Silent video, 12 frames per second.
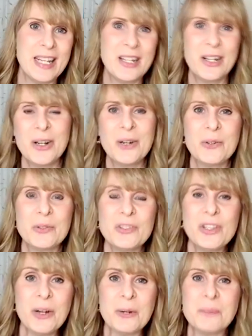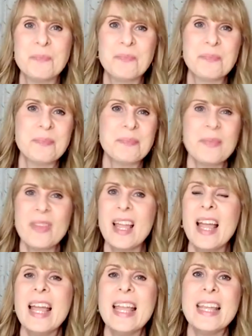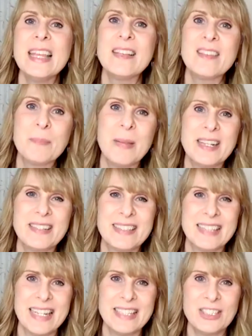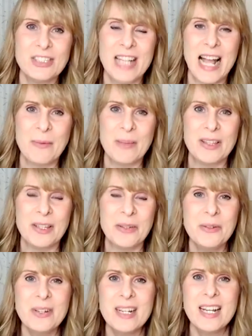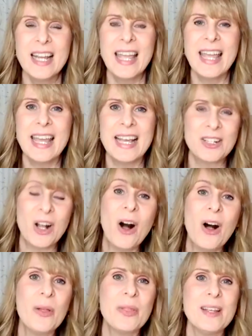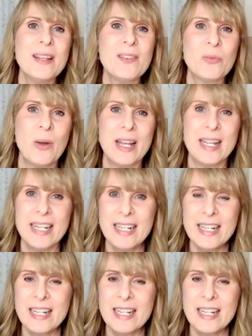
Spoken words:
go. So it's been a delight to chat with you, and all things wedding.